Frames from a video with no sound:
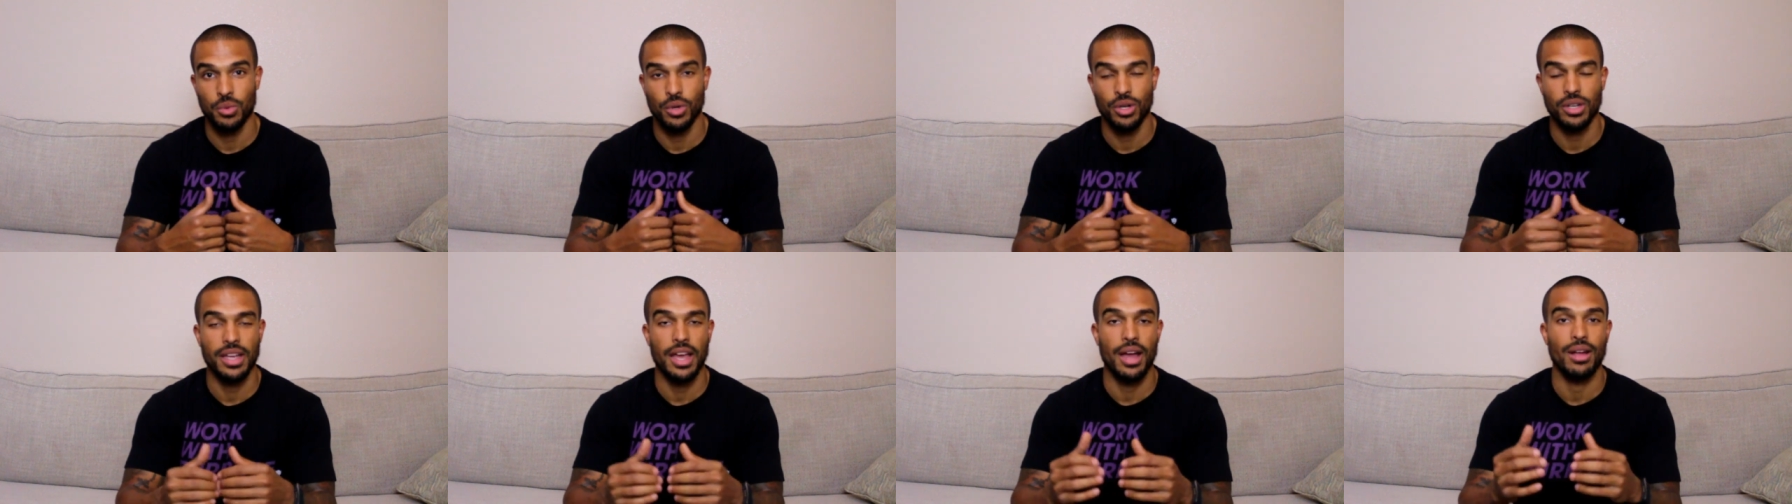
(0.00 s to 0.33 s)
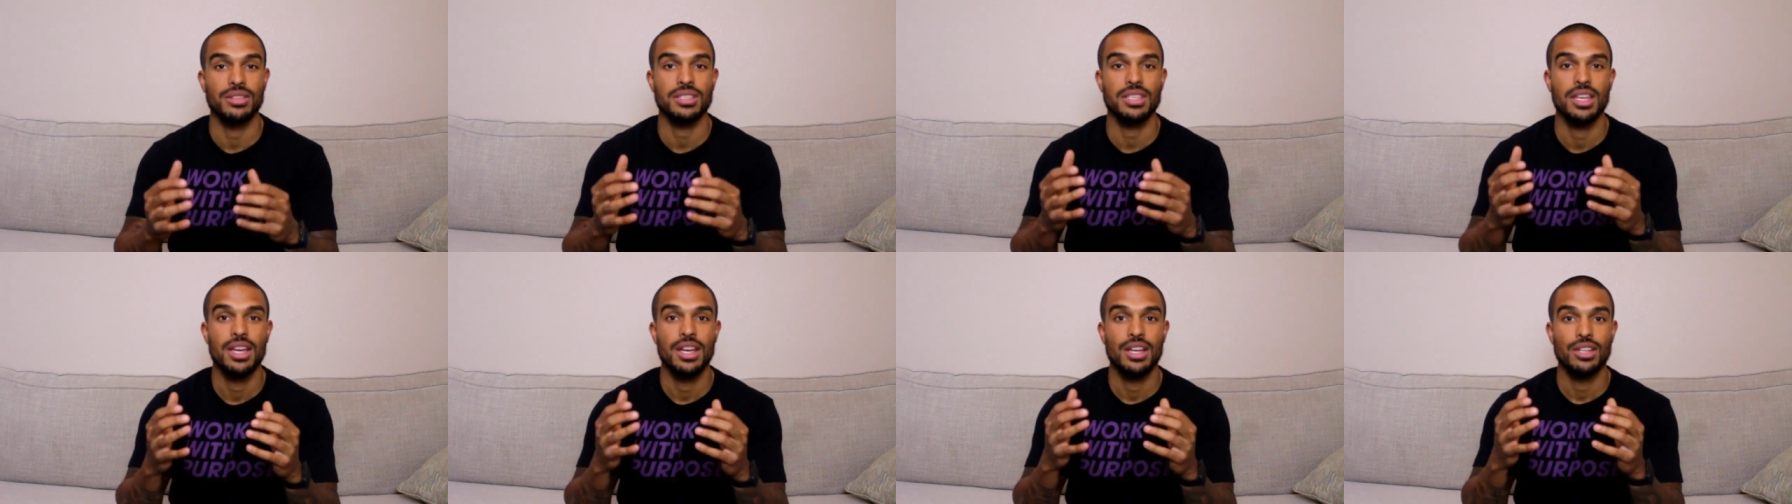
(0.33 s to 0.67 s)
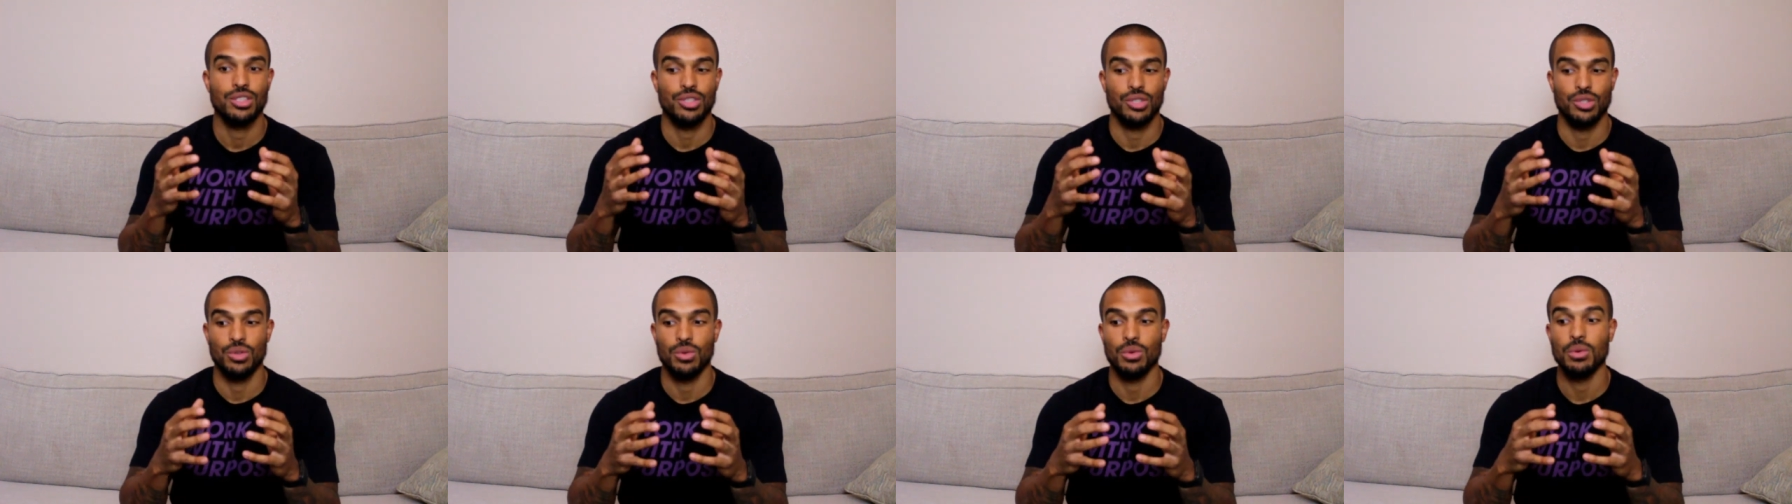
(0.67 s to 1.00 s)
workouts
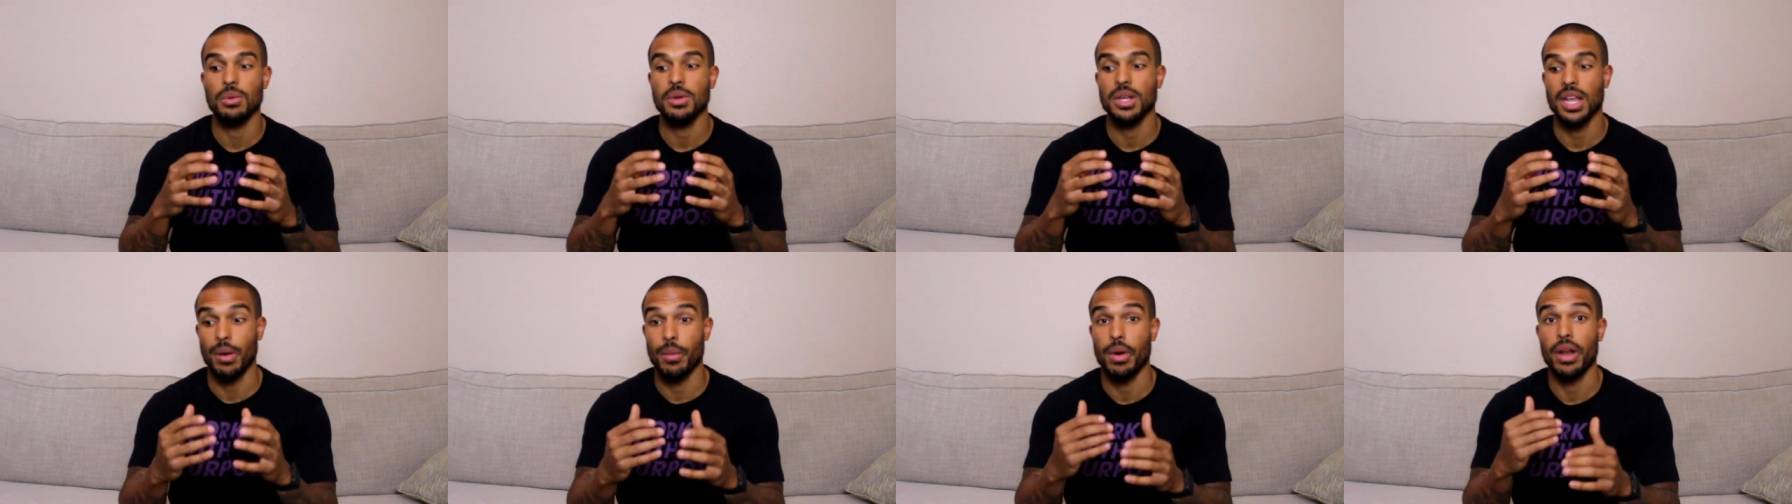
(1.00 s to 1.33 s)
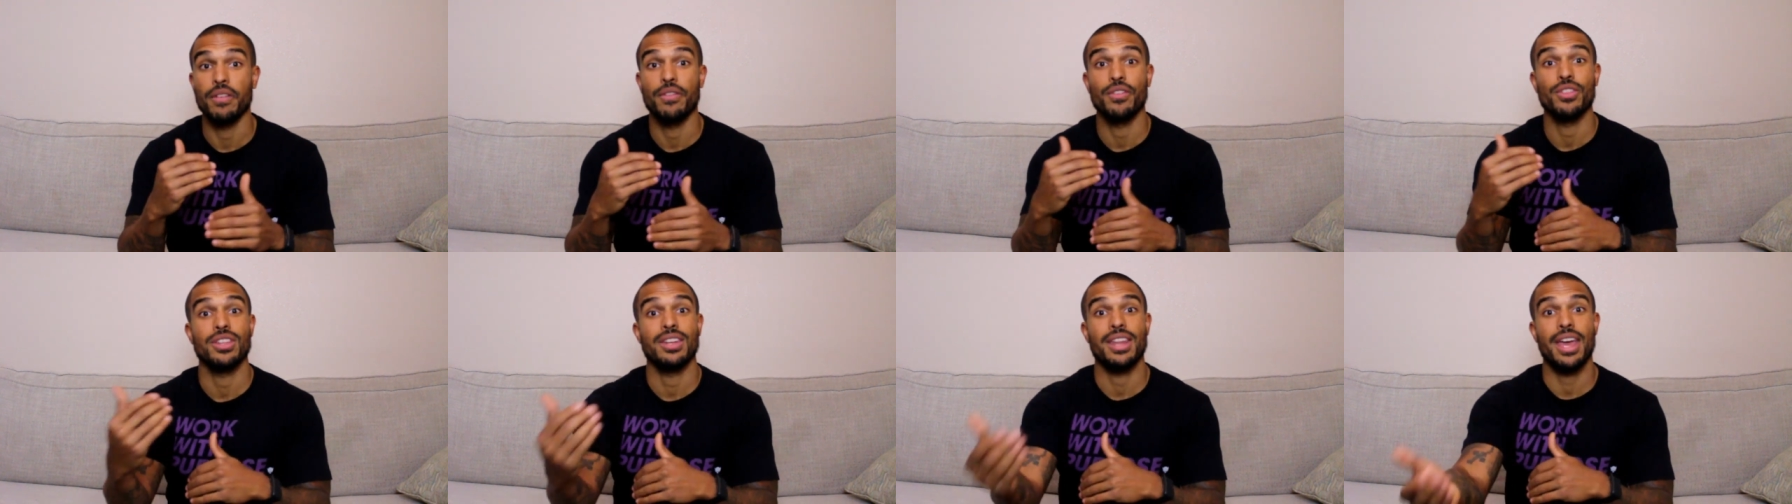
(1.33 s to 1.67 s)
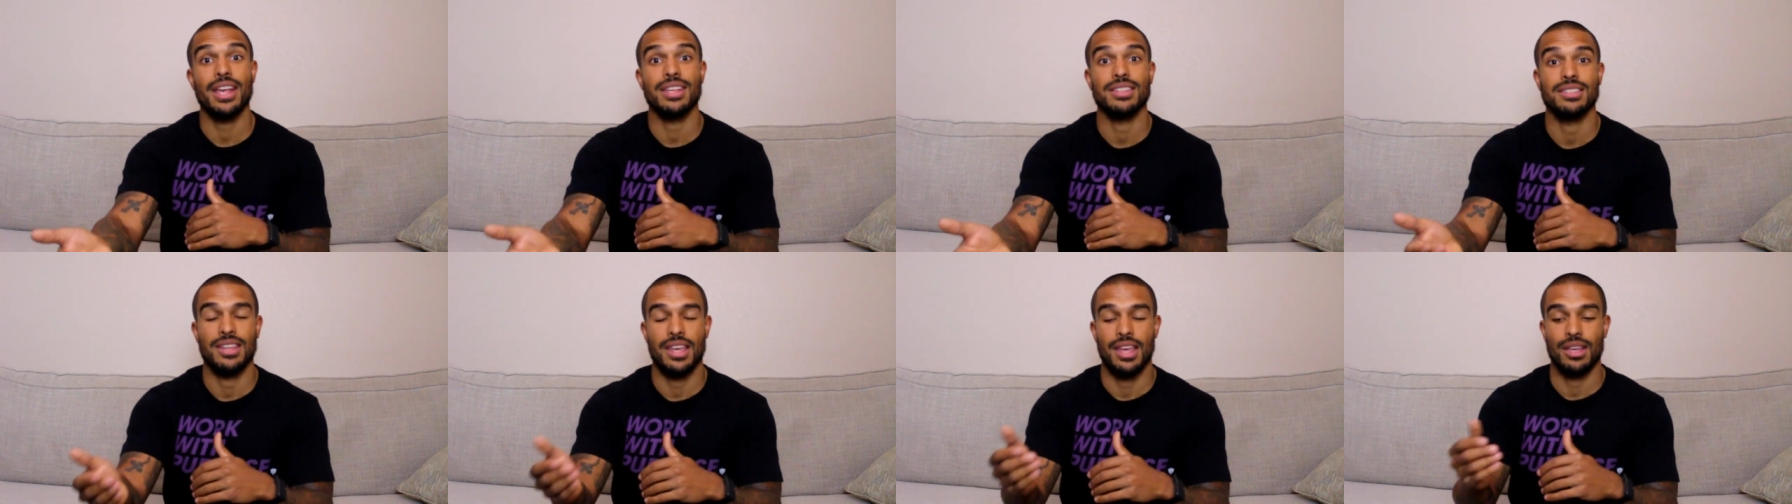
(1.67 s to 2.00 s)
to get ready for the
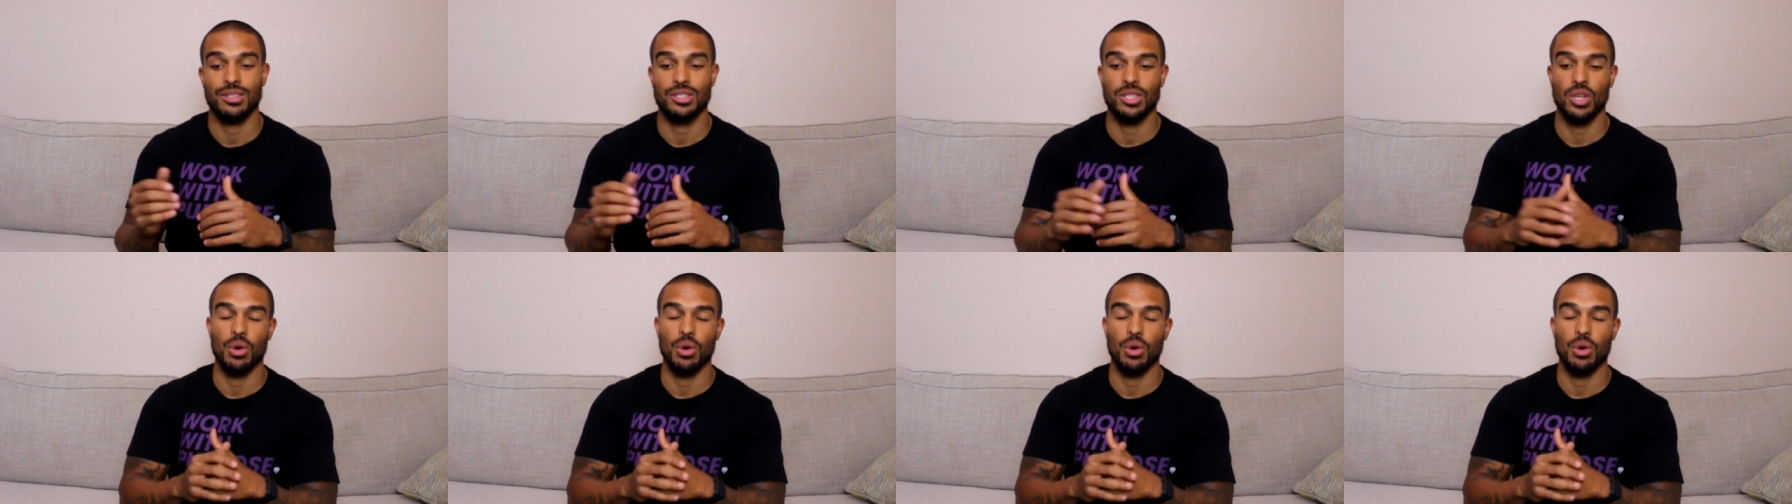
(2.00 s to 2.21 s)
next day.